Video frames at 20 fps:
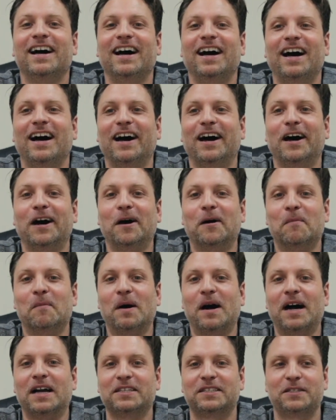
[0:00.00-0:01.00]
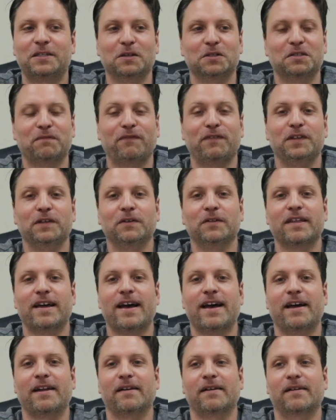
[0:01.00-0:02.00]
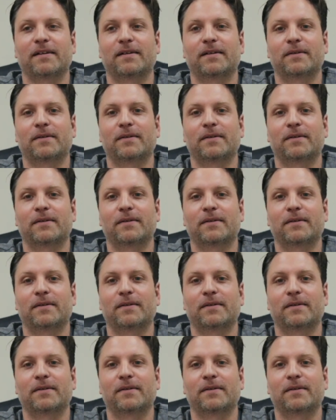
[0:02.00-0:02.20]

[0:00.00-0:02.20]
I still feel that